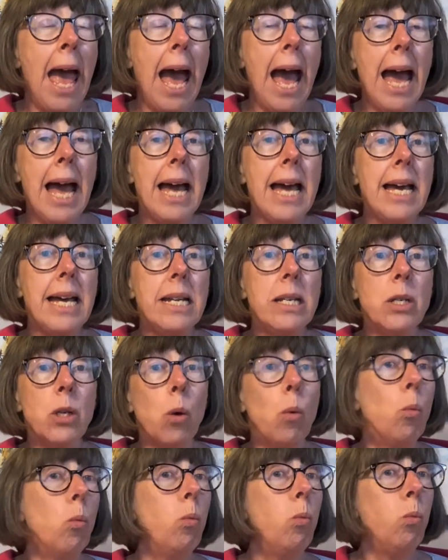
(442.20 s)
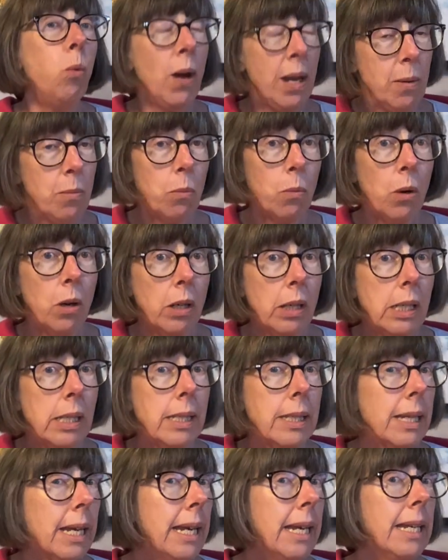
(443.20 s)
And weight
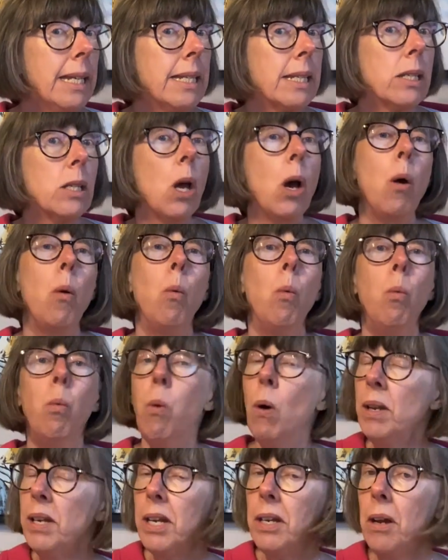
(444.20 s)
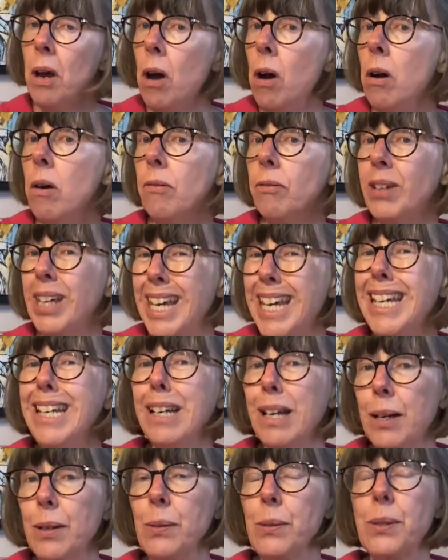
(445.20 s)
wise, it's 1.5
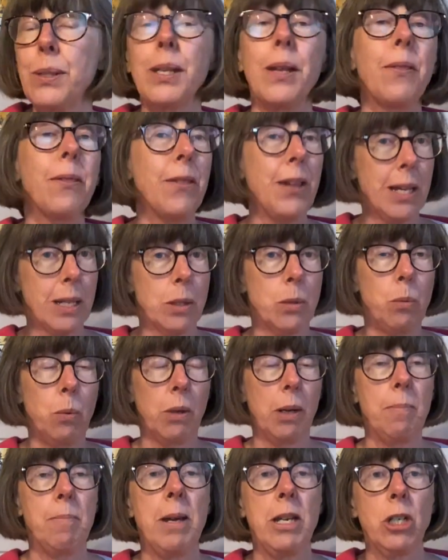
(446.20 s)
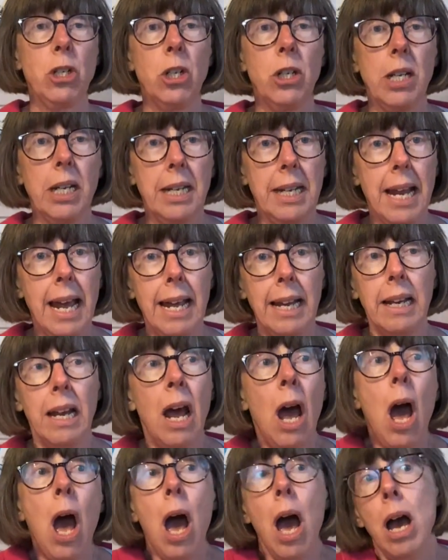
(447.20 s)
kilos. That's what I measured it at,
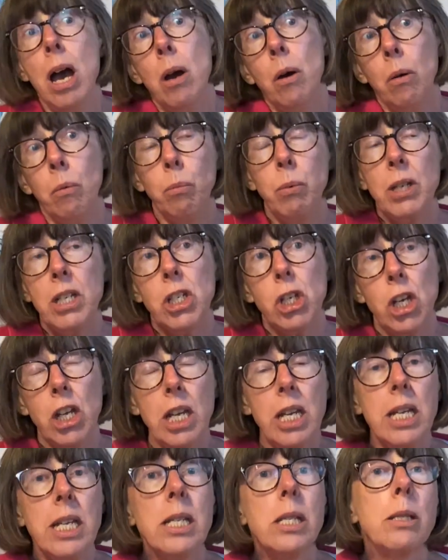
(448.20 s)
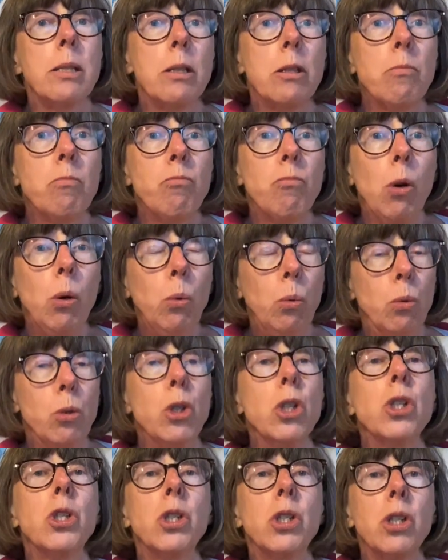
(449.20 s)
which is
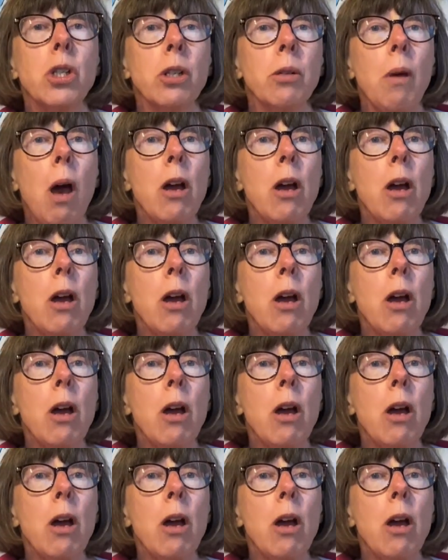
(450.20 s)
just